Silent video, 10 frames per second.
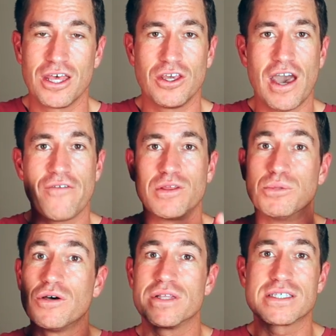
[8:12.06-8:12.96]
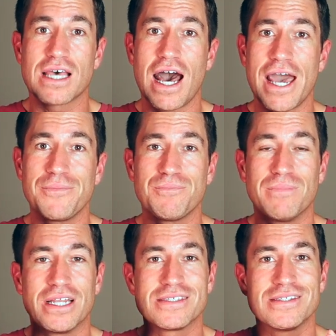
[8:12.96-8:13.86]
You have the blue of the sky,
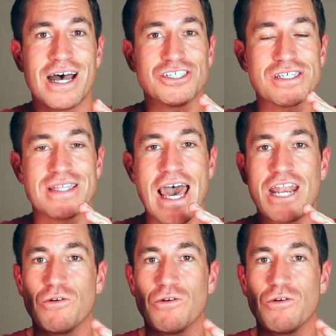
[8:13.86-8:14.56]
but it's not just that,